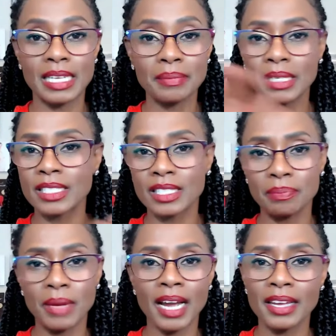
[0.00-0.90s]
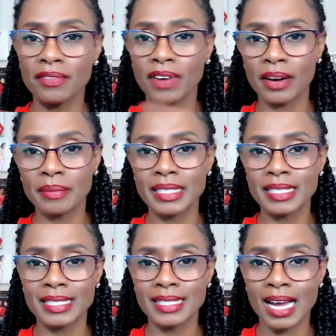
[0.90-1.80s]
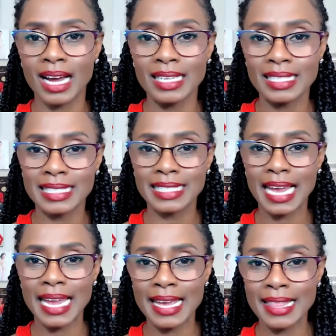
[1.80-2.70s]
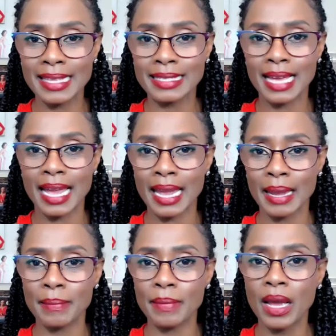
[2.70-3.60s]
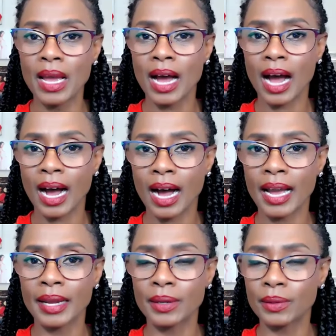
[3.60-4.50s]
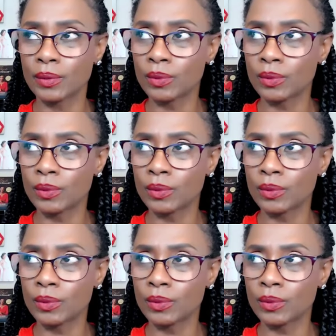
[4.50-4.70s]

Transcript: That means that my environment does not stay the same. I